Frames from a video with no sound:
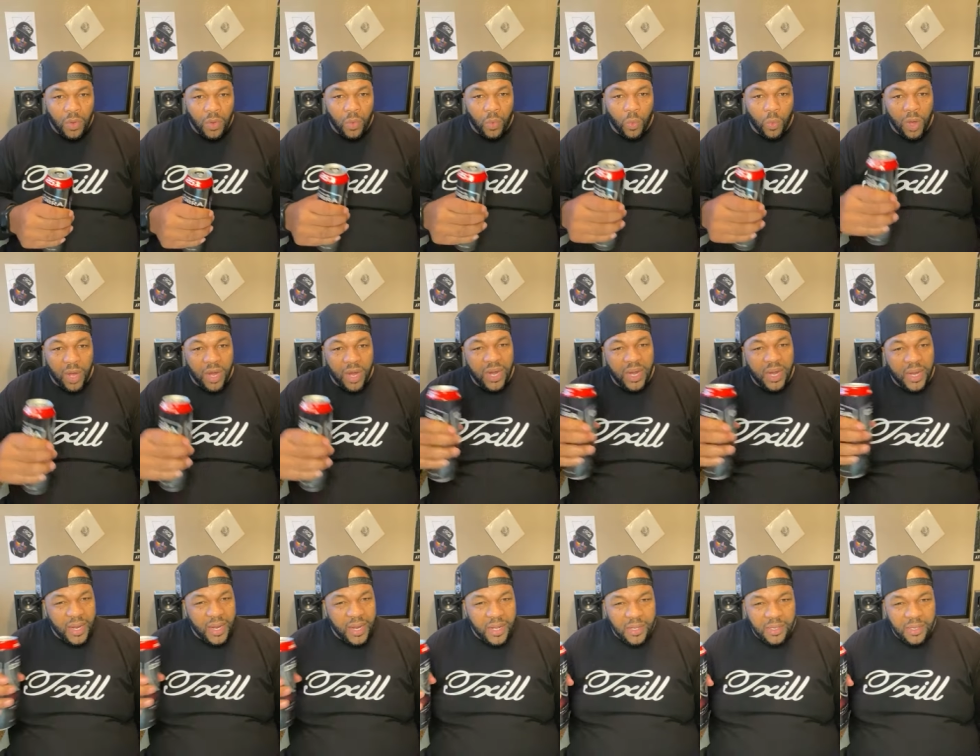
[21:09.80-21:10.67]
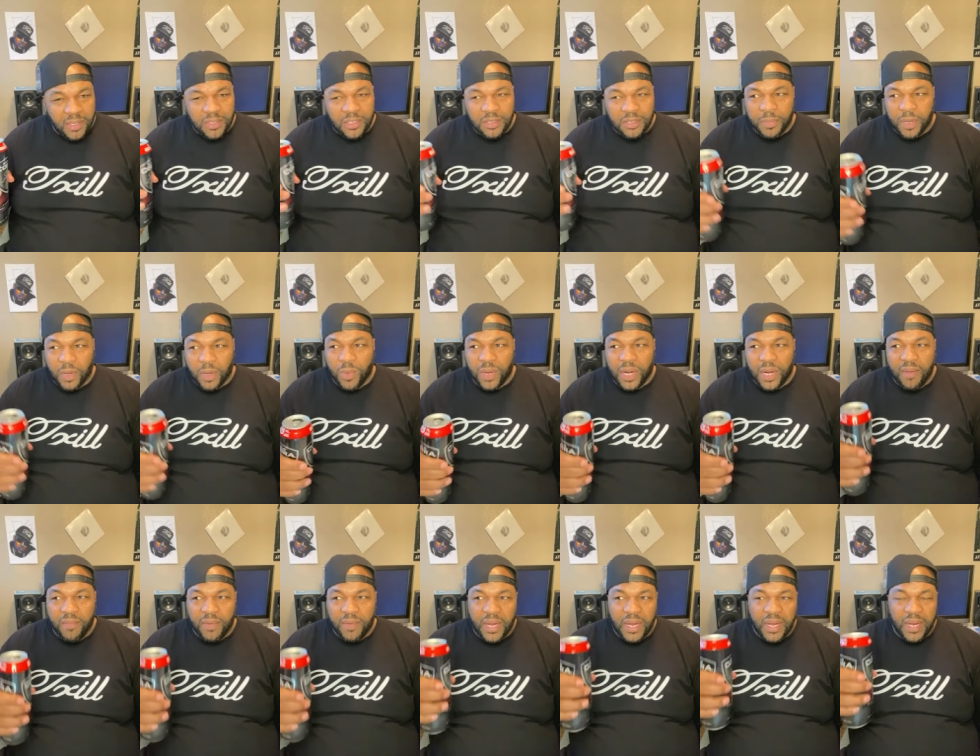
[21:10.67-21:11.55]
what it is, but
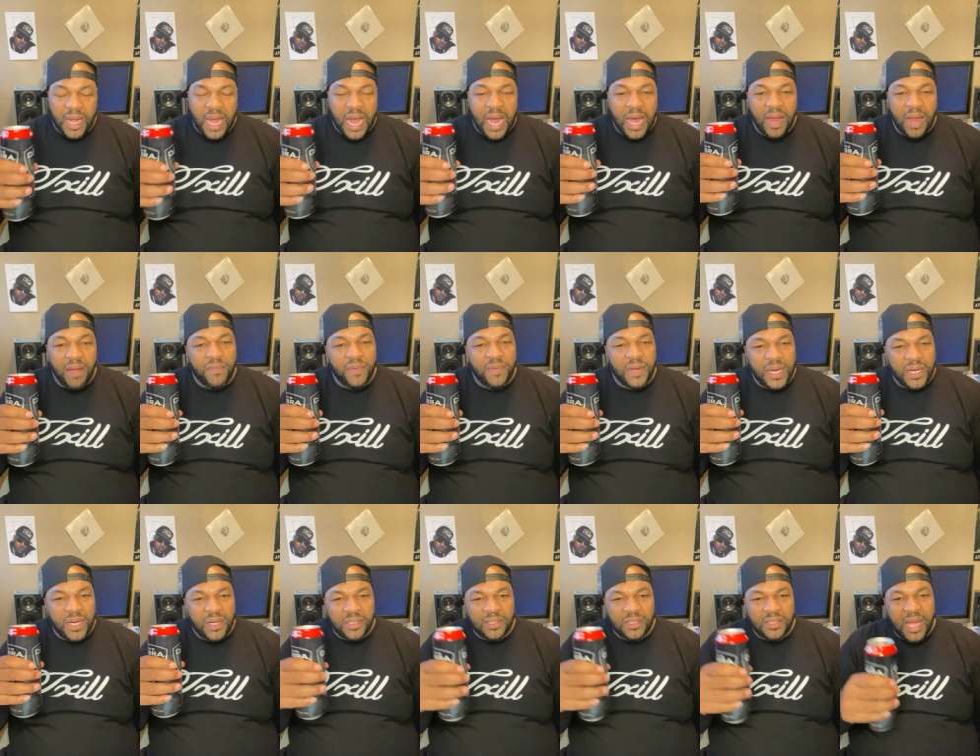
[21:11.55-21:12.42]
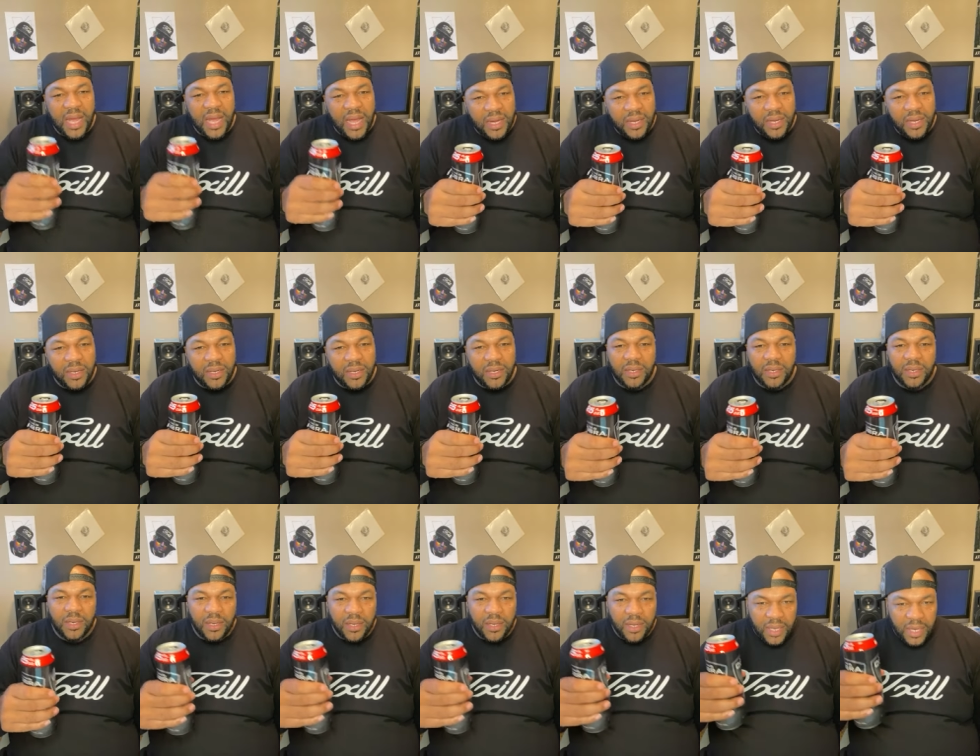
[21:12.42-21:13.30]
whatever they however they designed it,
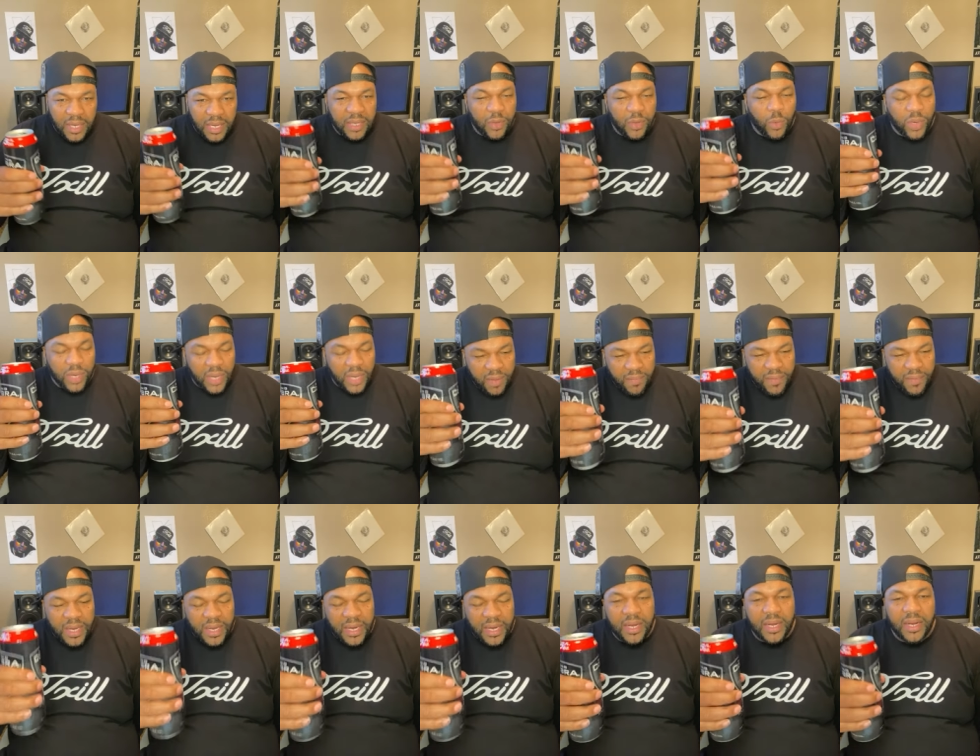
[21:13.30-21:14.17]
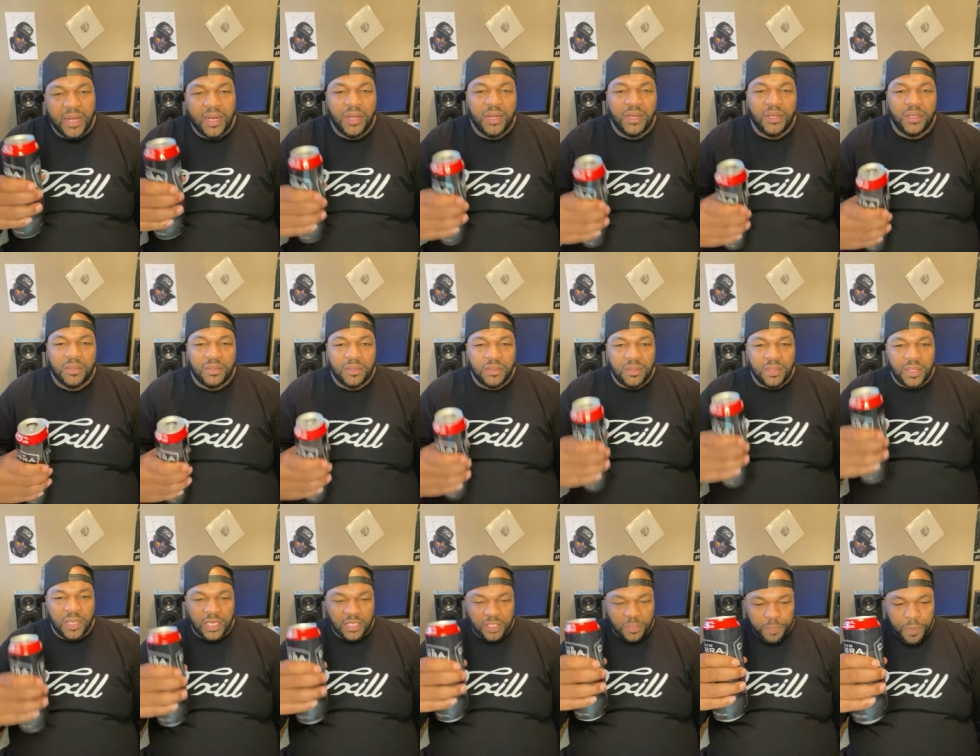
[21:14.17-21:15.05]
whatever in there
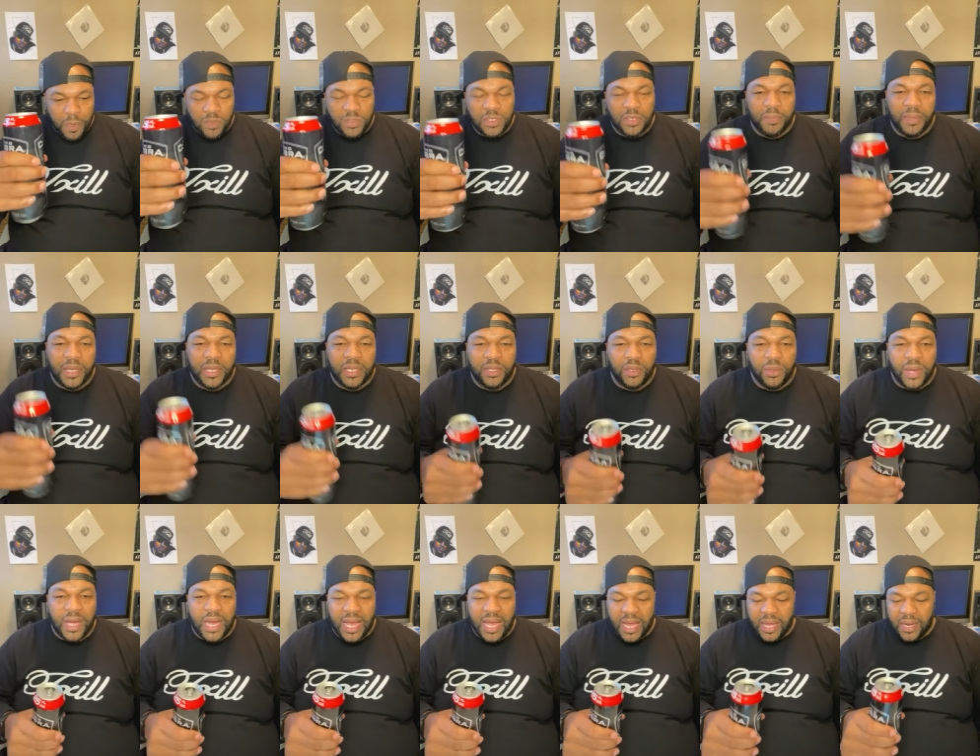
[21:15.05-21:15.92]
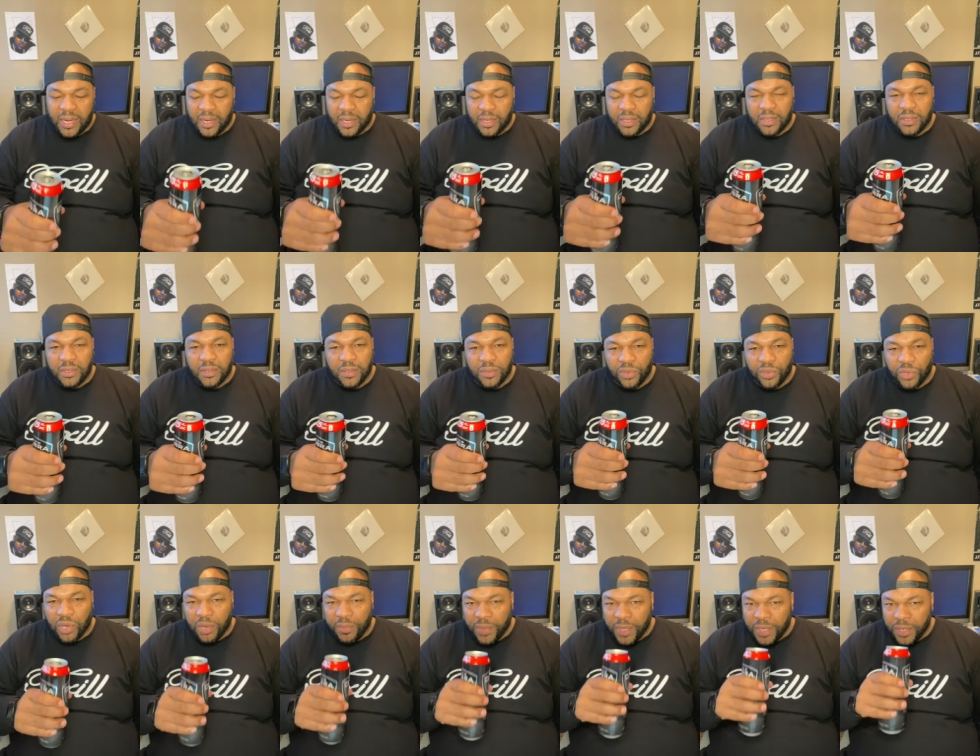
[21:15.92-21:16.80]
is supposed to make you an addict. You
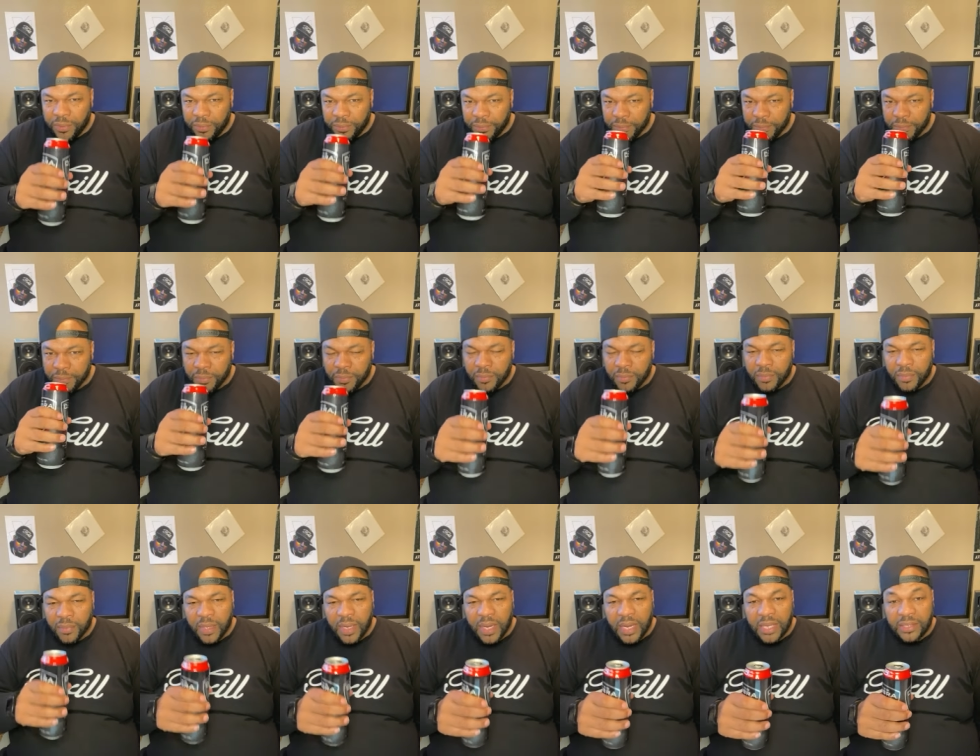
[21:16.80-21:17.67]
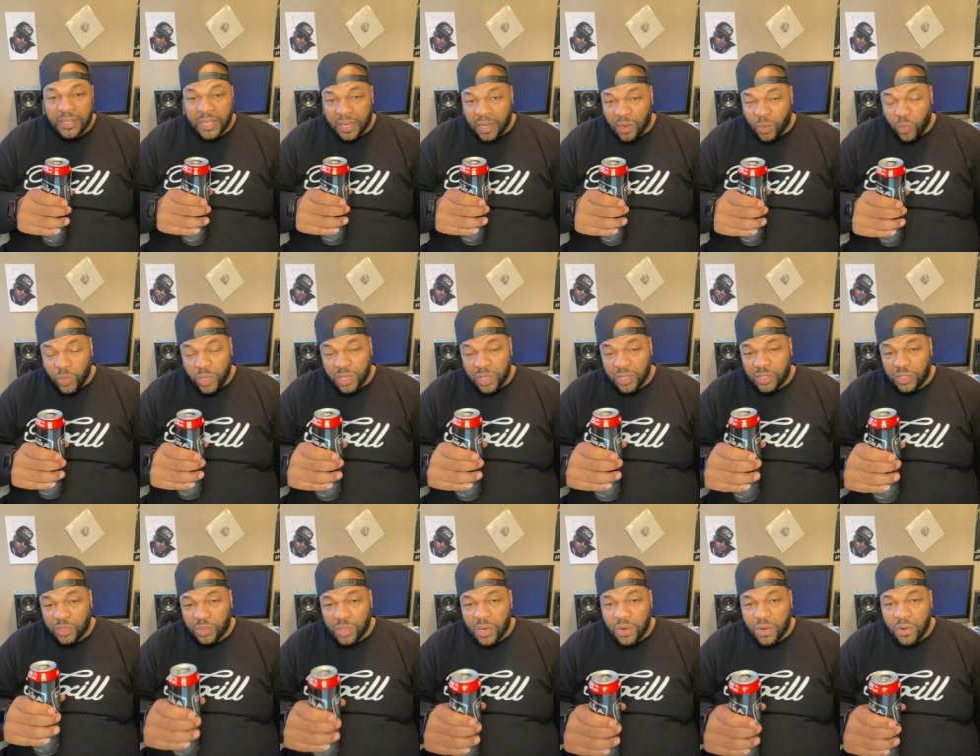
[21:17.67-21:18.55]
know what I mean? It take a real
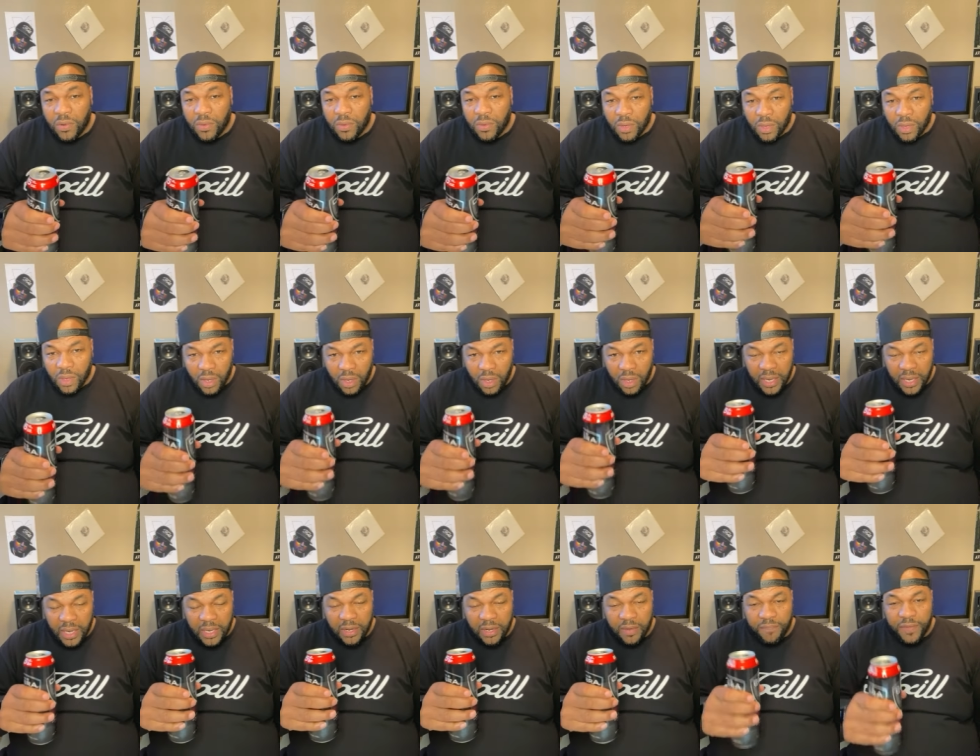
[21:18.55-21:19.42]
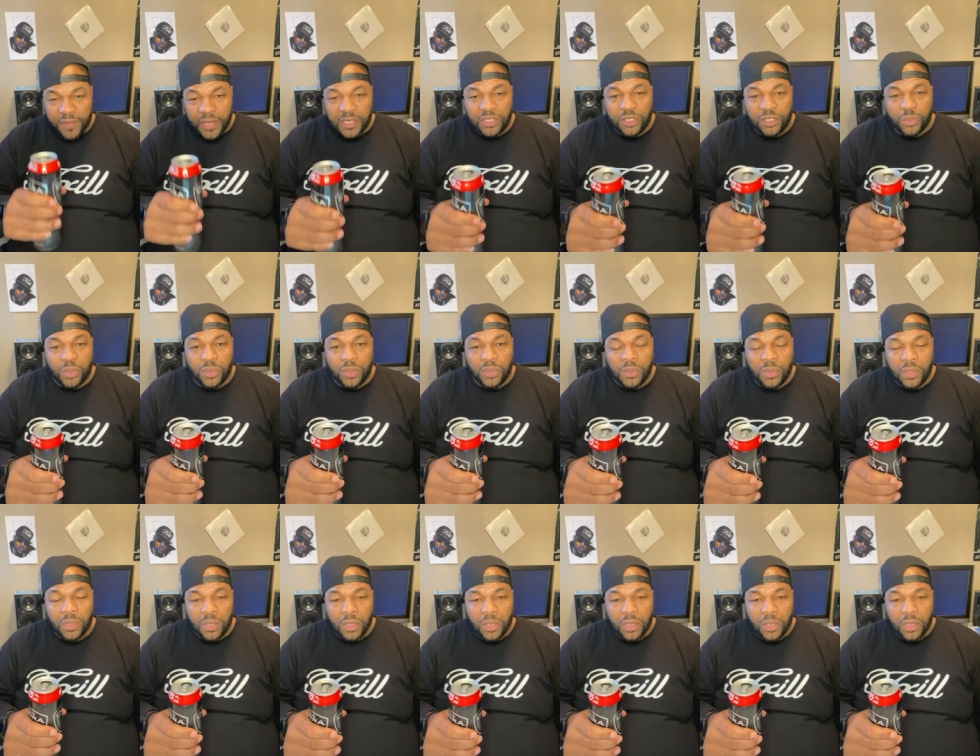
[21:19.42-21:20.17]
strong uh, individual,